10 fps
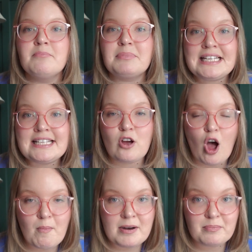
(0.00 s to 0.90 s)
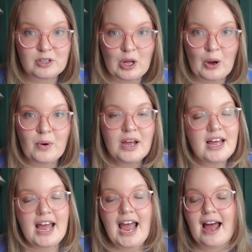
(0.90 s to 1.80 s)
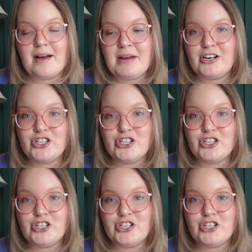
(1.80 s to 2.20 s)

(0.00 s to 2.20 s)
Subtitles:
please comment below and